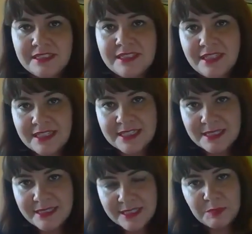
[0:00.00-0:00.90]
to
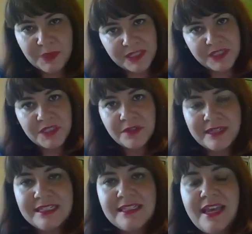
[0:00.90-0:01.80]
this point too
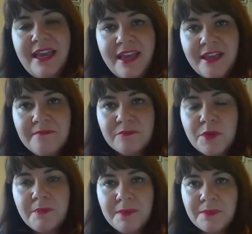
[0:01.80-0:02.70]
is
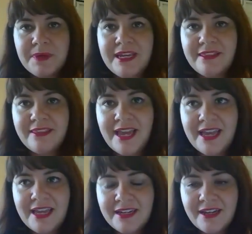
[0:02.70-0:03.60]
remembering
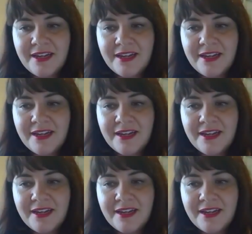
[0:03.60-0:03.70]
that